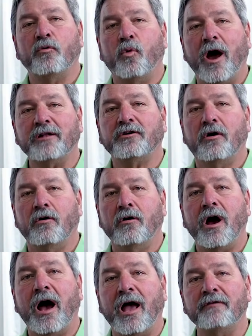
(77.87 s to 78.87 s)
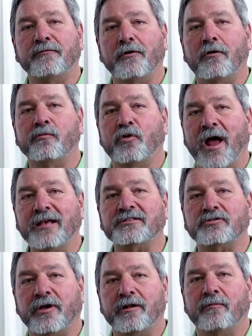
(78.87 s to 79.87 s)
the Watco Hi-Flo brass
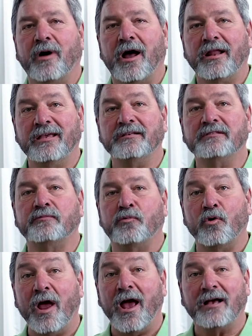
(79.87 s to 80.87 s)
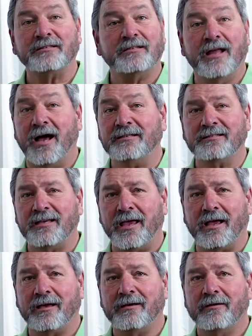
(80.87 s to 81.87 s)
strainer body is brass, not
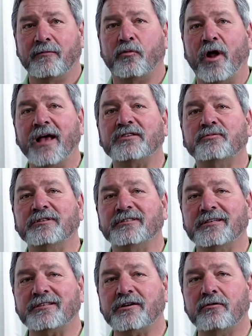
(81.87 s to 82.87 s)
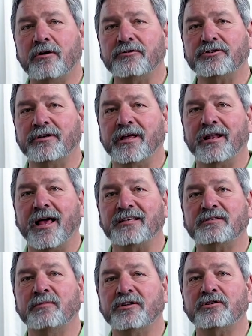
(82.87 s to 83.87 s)
zinc. Brass resists corrosion and
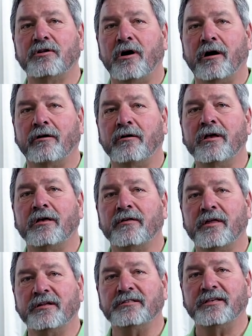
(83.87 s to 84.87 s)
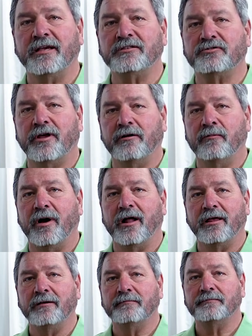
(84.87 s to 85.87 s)
lasts much longer than a zinc strainer
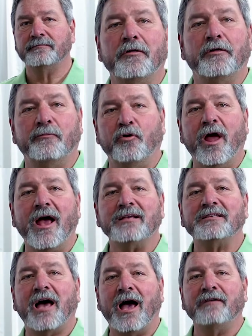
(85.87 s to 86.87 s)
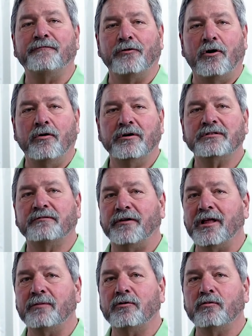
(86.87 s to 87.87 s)
body. The brass Hi-Flo is
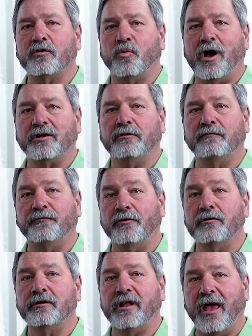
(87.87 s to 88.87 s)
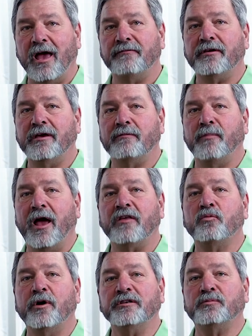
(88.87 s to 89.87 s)
available with Watco full and half kit
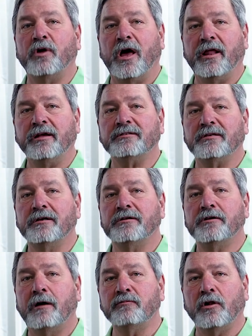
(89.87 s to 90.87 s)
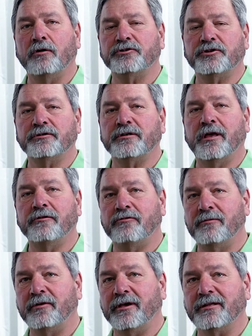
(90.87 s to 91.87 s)
bath waste products, tub closures, and
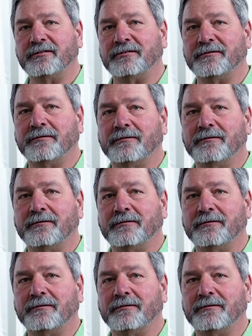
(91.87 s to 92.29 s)
trim kits.